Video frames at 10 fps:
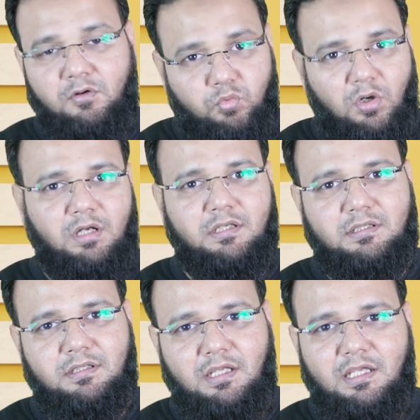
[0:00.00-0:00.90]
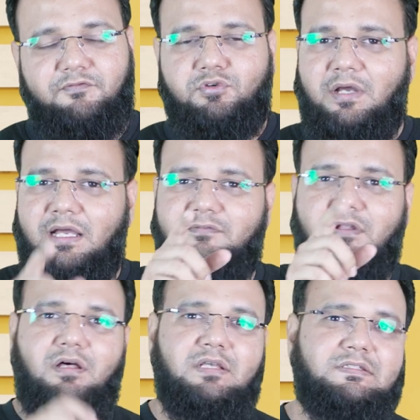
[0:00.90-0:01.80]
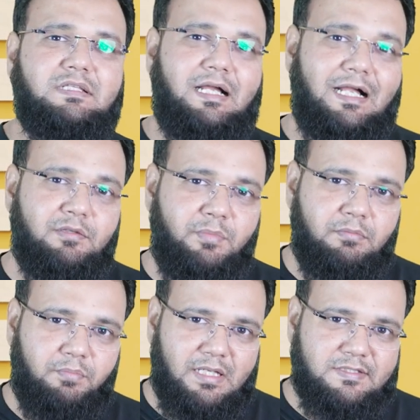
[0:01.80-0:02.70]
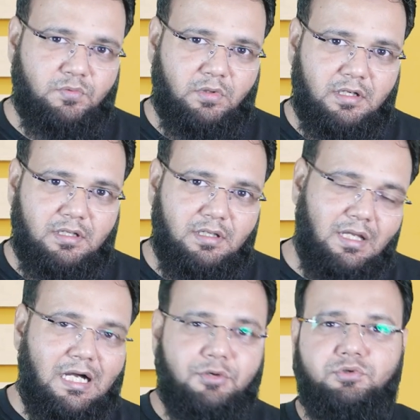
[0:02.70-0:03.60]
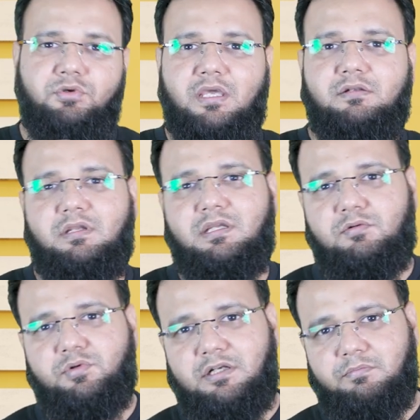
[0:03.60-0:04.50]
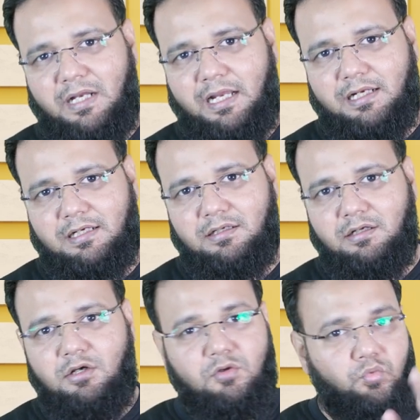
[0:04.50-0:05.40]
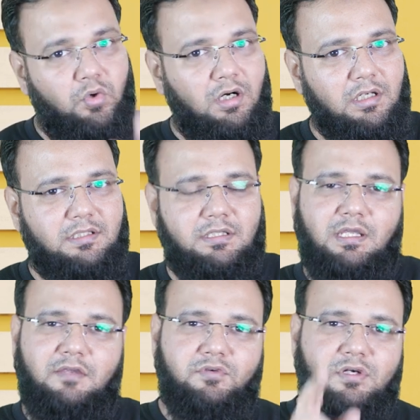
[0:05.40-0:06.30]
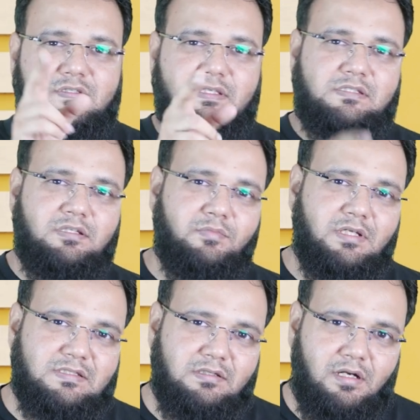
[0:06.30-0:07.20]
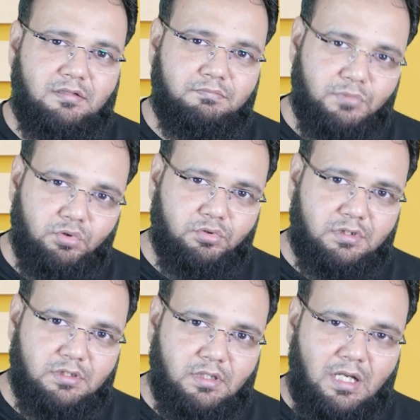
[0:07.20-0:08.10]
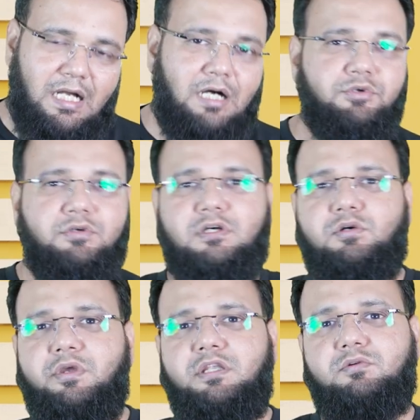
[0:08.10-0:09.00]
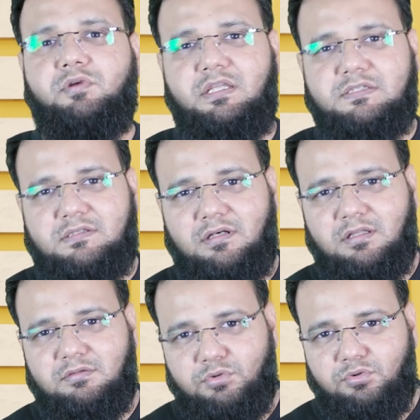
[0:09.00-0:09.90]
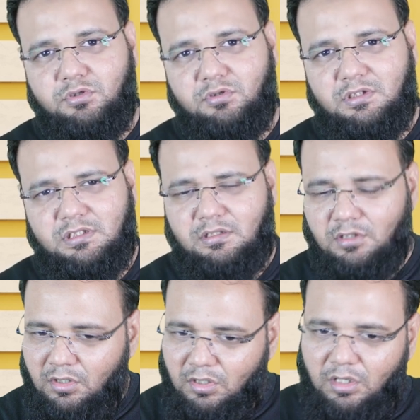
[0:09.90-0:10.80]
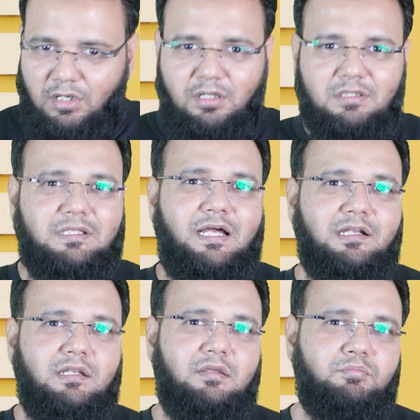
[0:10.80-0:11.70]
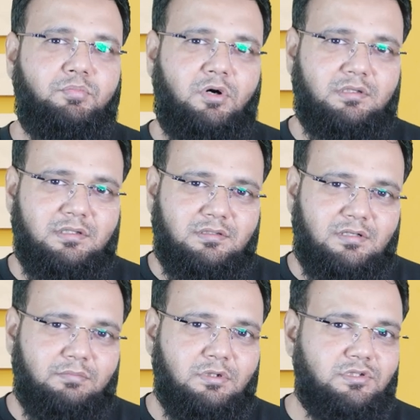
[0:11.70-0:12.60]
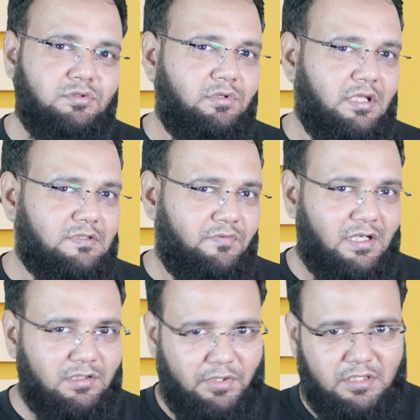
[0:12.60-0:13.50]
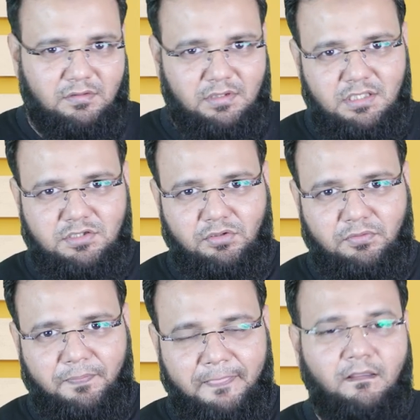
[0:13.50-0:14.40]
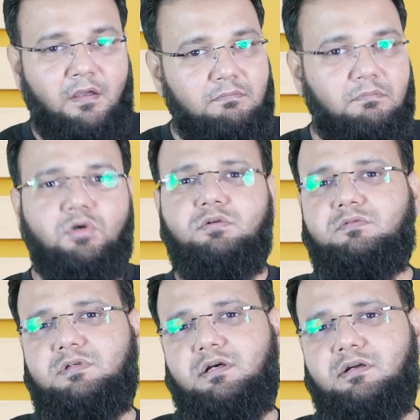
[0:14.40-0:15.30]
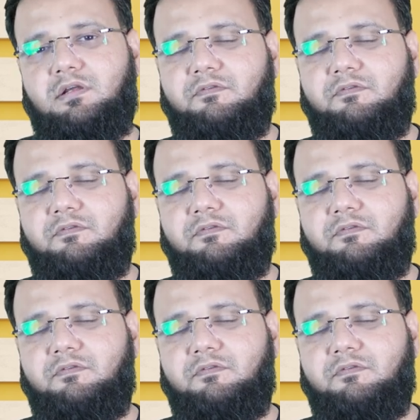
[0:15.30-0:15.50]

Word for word: What if you have lost the admin password, how you can recover it back? what if your system does not boot, how you are going to reinstall the bootloader, all that important troubleshootings we are going to teach you. Moreover,